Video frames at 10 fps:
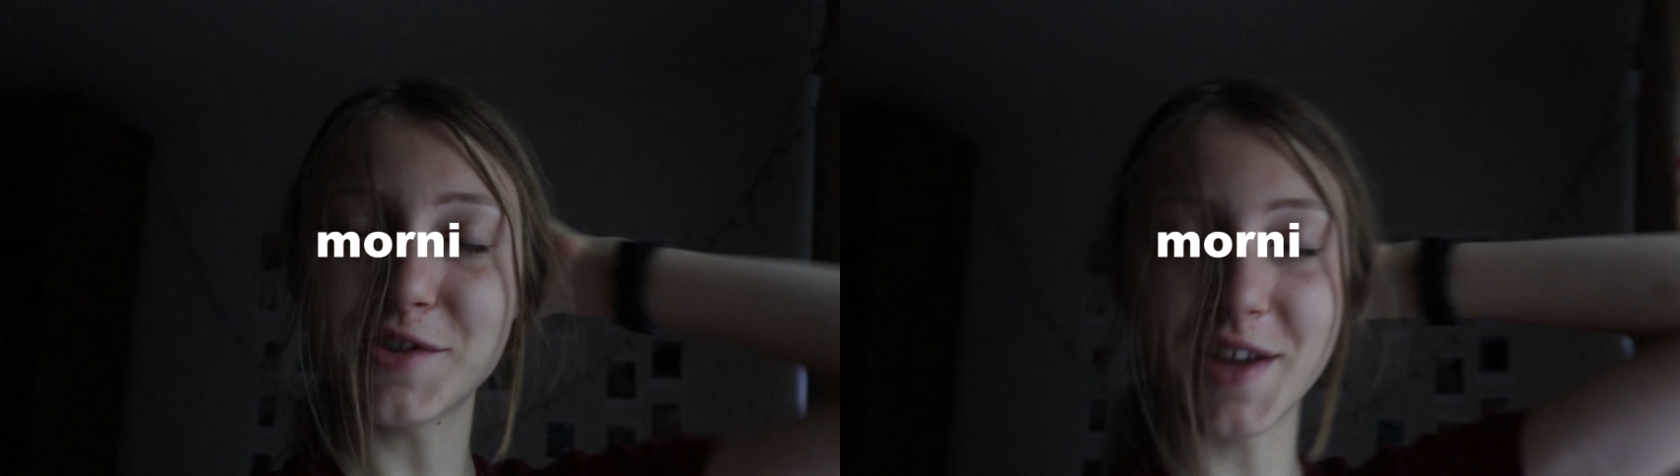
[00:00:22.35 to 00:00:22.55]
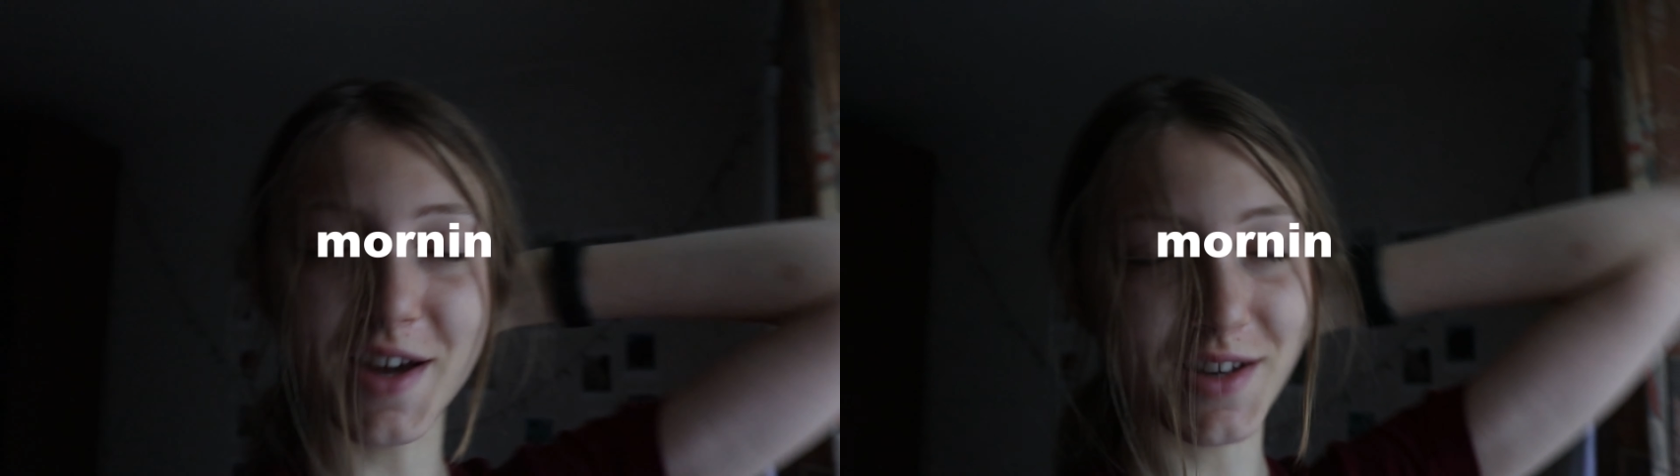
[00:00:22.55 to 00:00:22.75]

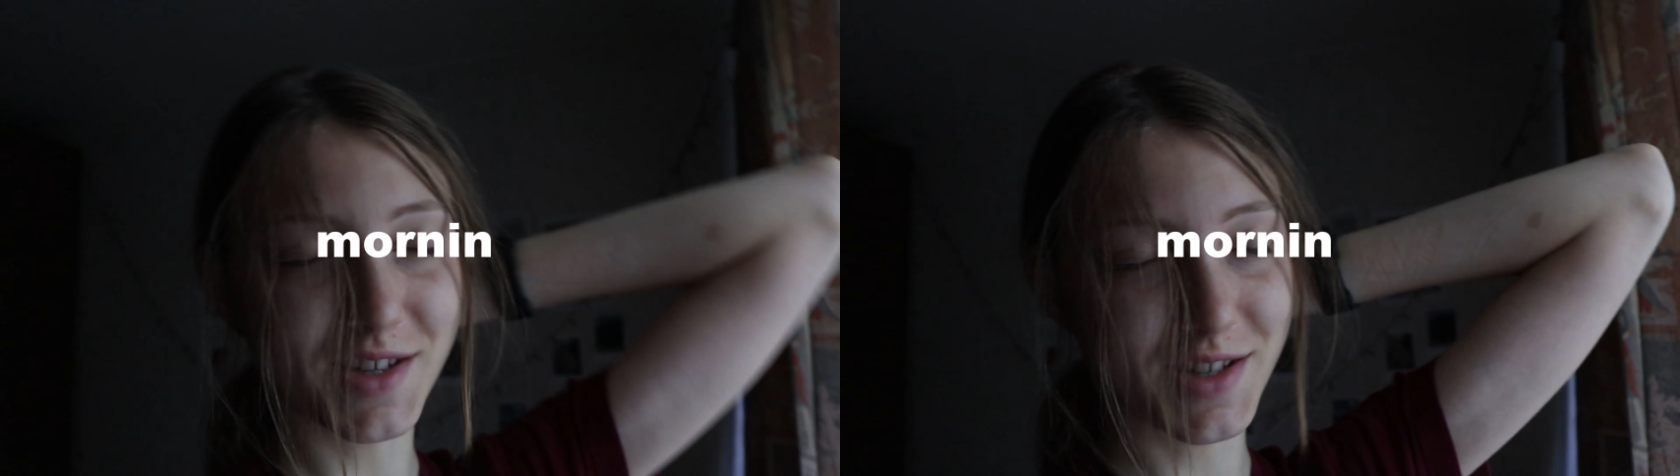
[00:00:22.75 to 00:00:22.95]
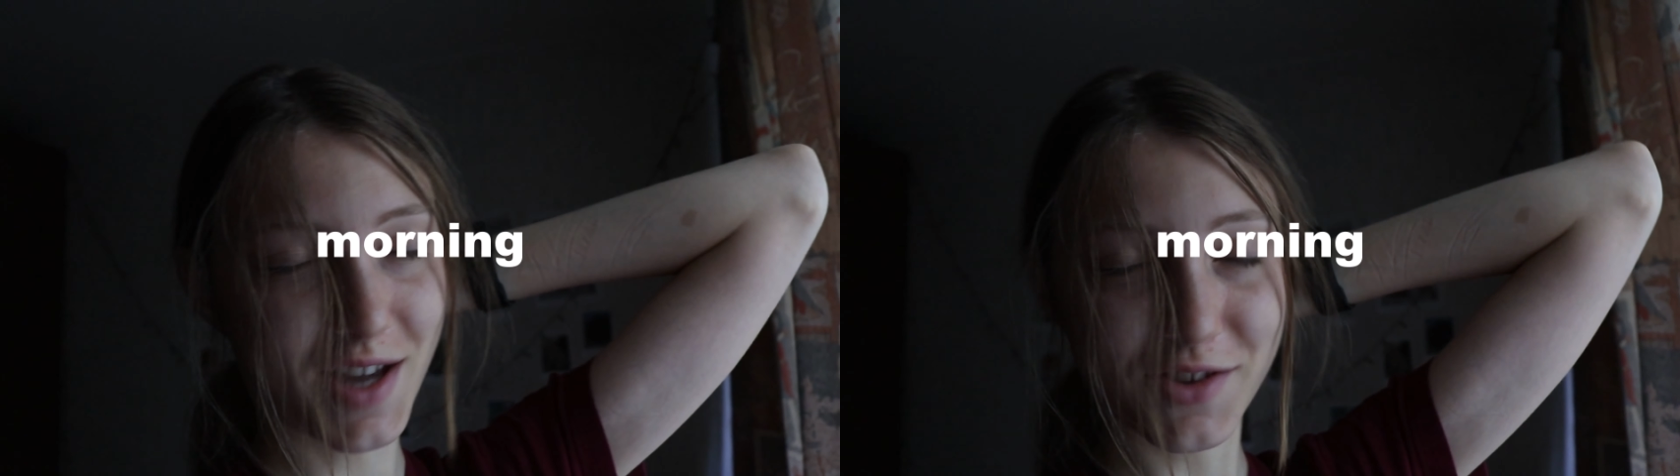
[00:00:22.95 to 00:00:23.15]
Today
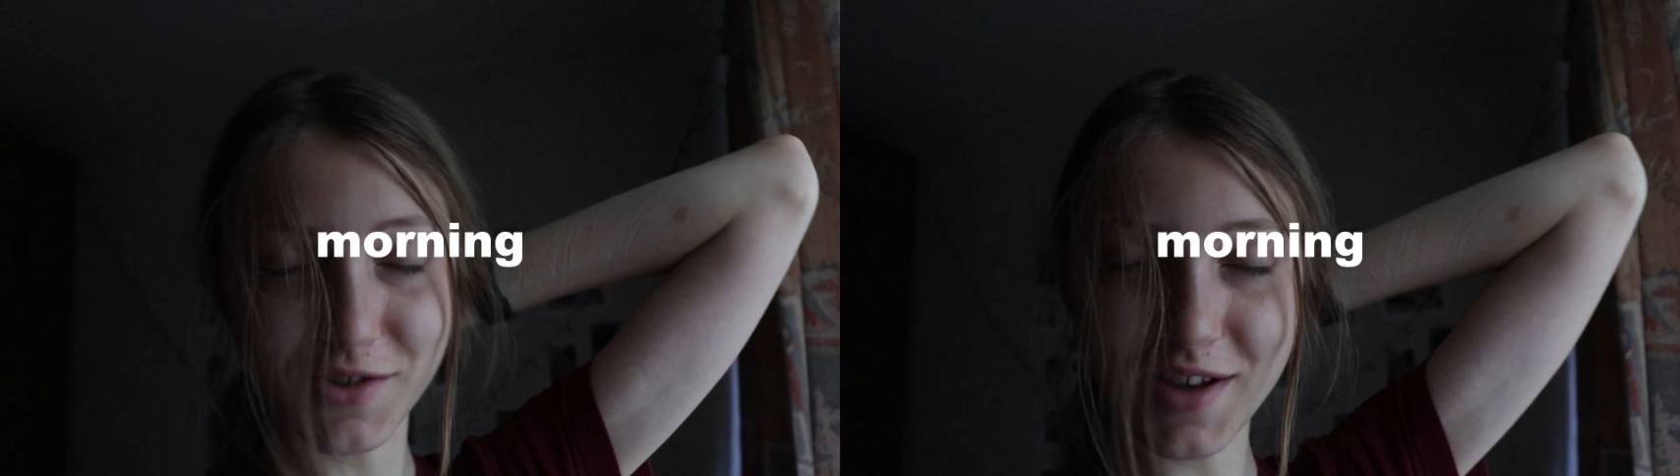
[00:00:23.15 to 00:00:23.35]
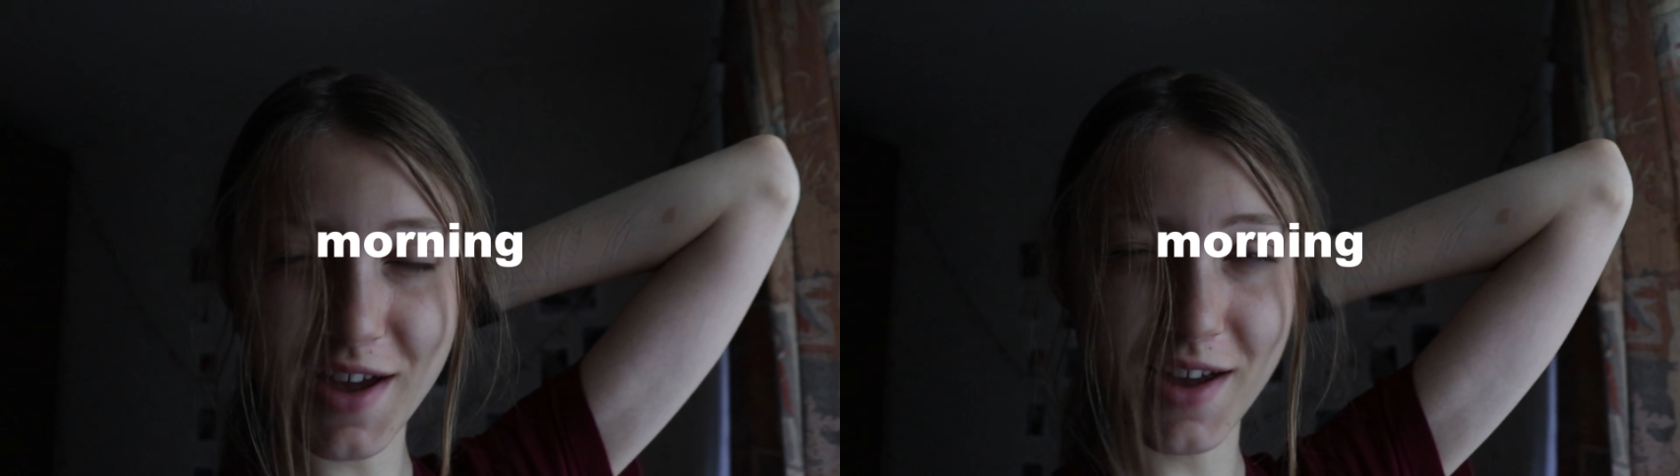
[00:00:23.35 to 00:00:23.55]
is
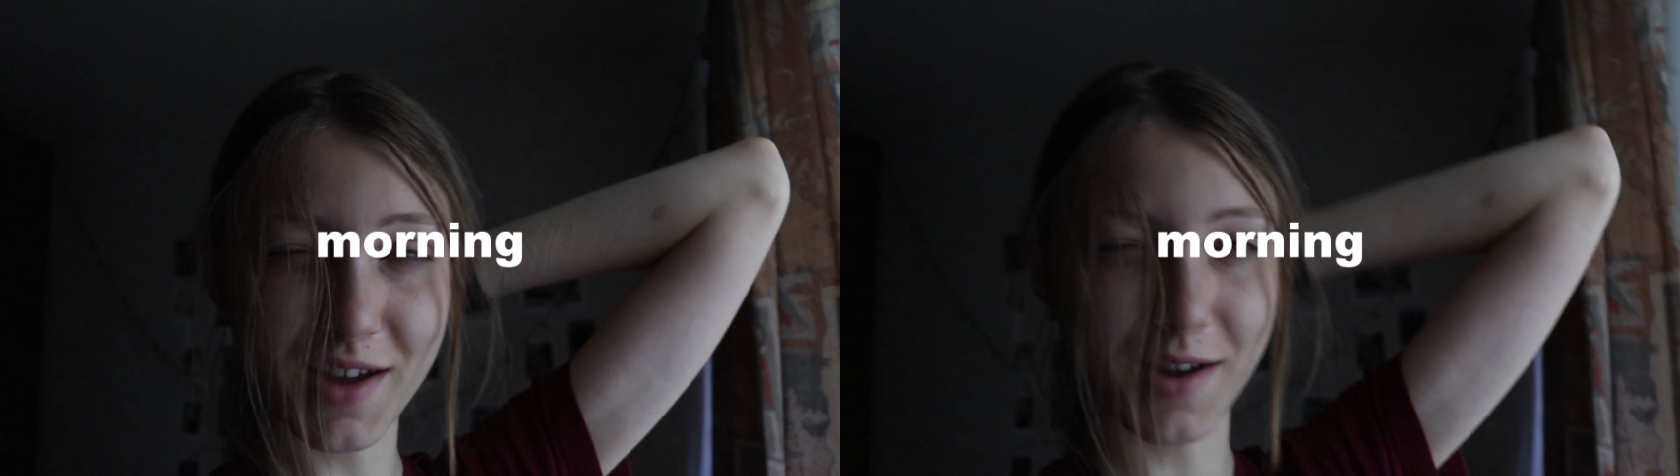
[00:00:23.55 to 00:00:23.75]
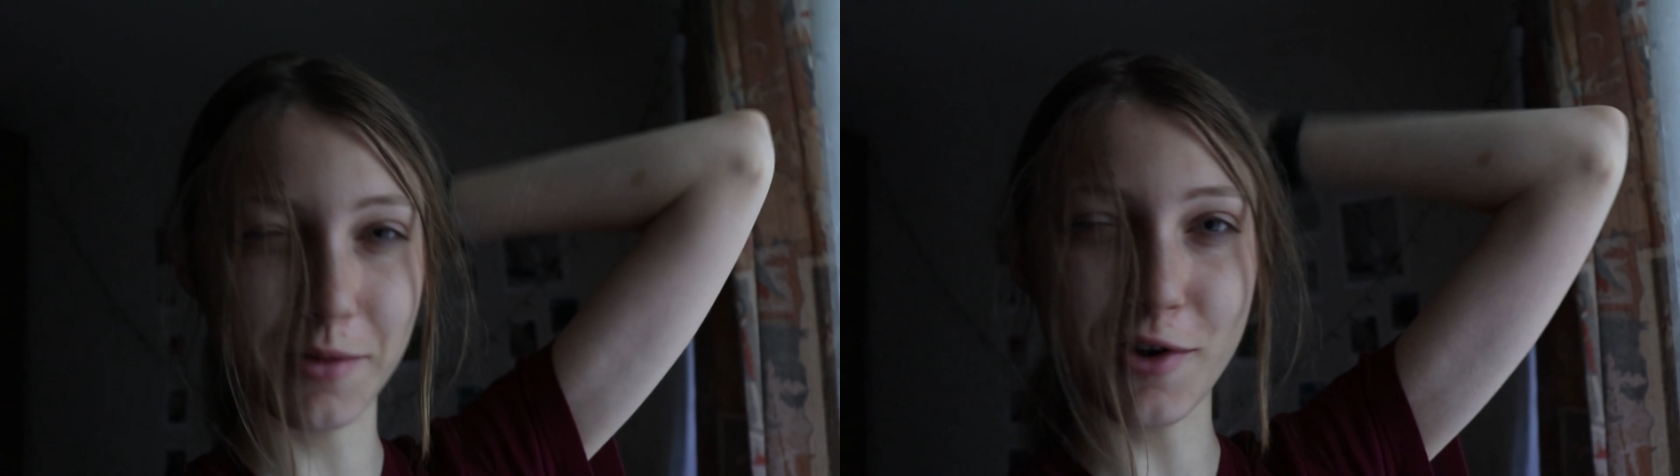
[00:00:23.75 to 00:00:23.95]
Saturday and I'm